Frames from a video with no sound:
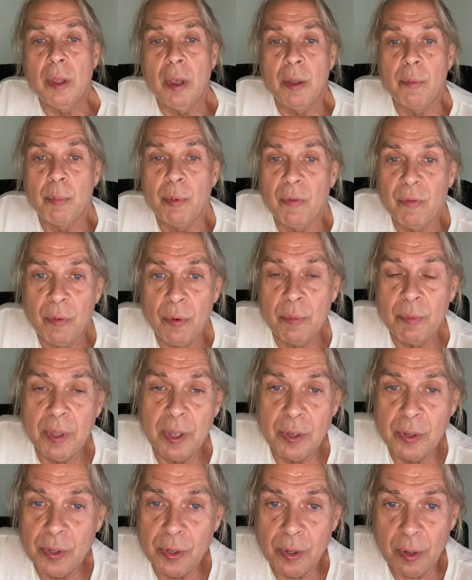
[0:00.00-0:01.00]
I performed
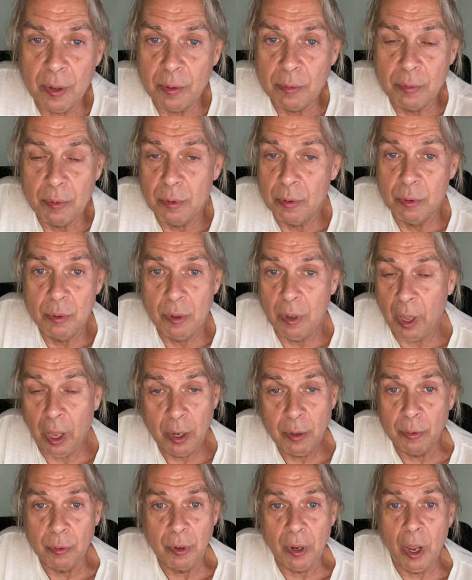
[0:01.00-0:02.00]
that song, I
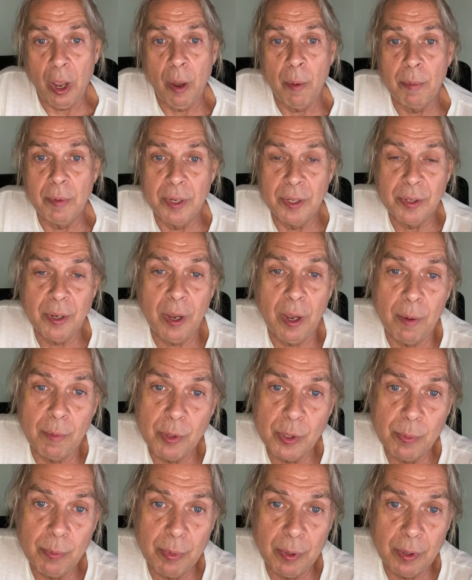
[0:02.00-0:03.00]
don't know how many
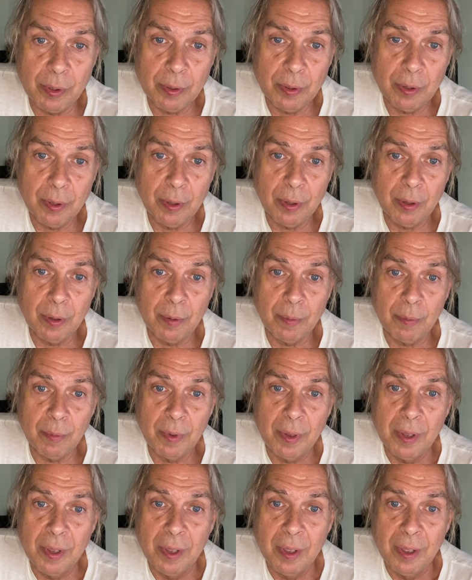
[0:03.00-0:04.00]
times, but
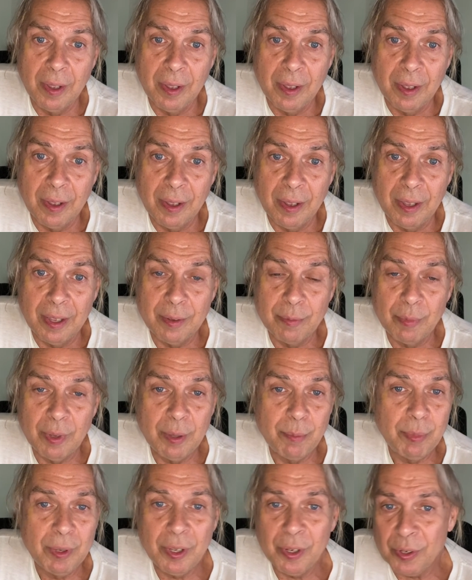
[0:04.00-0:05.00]

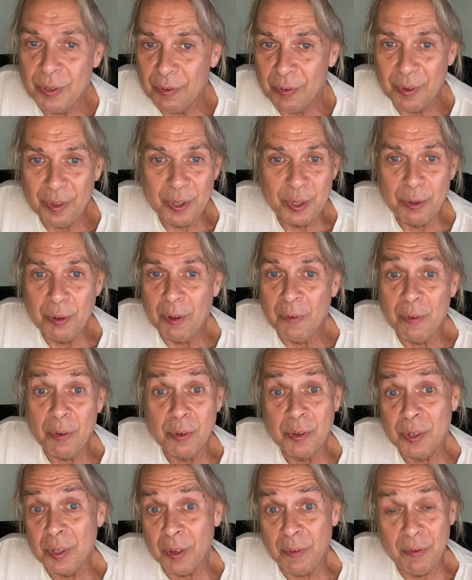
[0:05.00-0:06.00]
and because of all the UFO
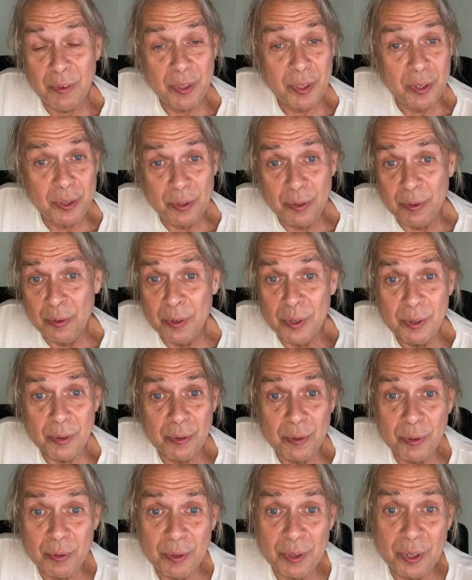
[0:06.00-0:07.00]
stuff in the news here
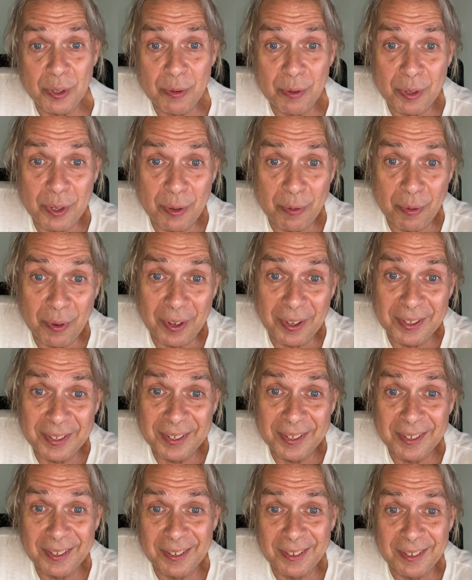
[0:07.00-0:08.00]
in
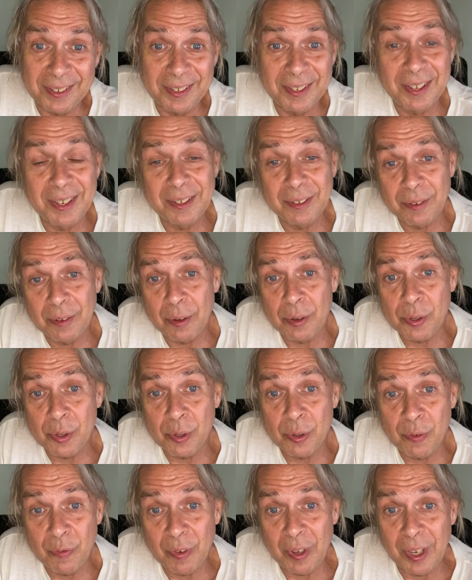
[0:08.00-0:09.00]
2021, and also
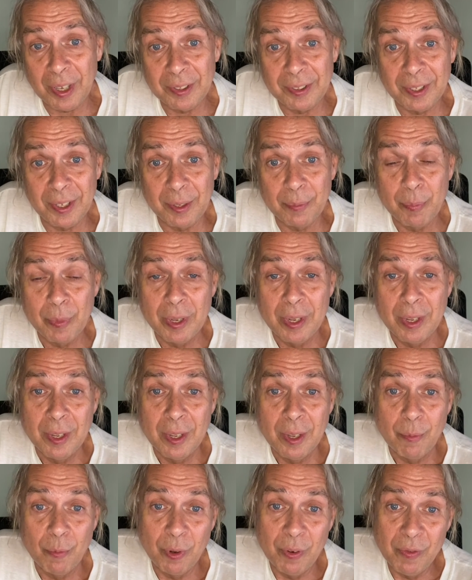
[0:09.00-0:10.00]
the fact that
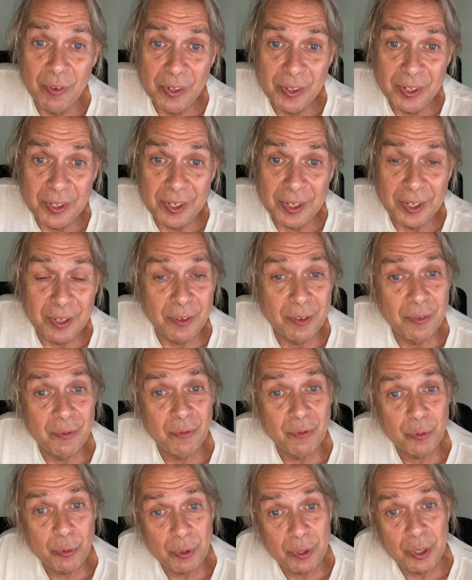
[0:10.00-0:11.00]
revisiting
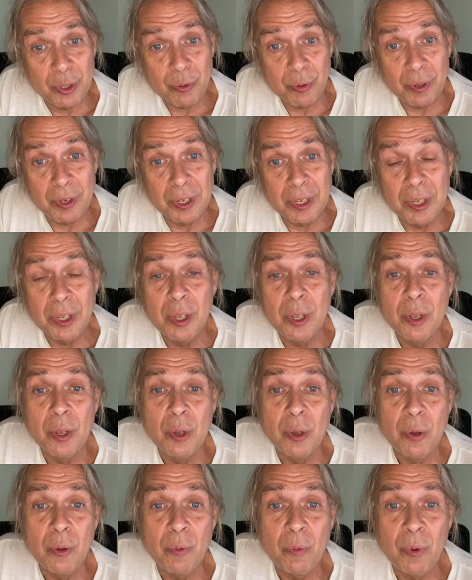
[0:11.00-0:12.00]
2020,
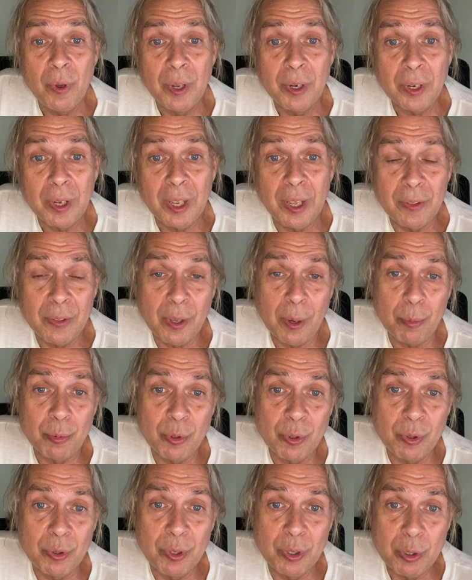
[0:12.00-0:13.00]
when I had the
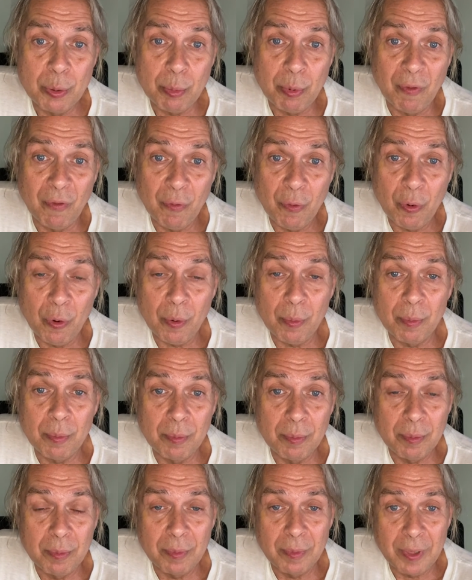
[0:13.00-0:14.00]
opportunity to perform
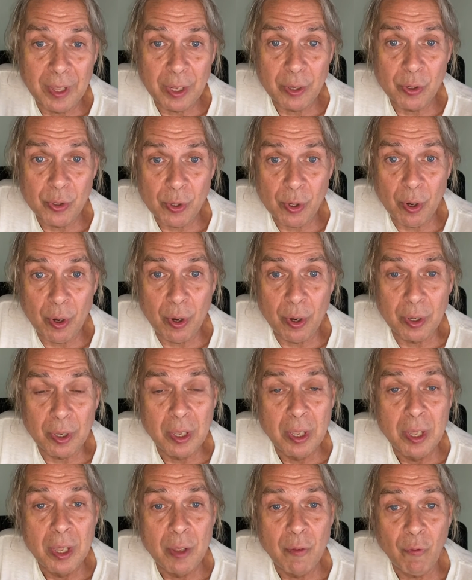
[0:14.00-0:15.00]
that song
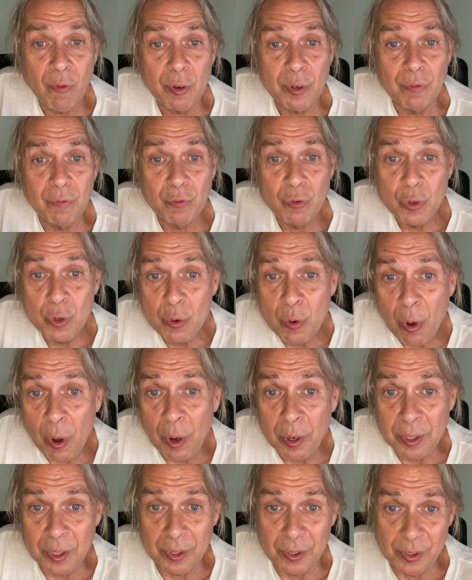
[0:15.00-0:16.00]
in front of two
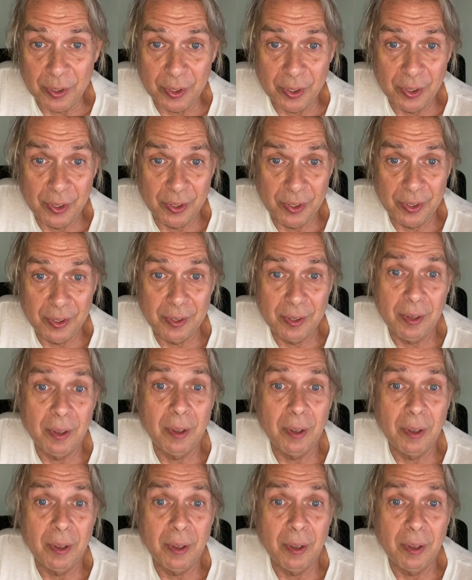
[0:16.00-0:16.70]
audiences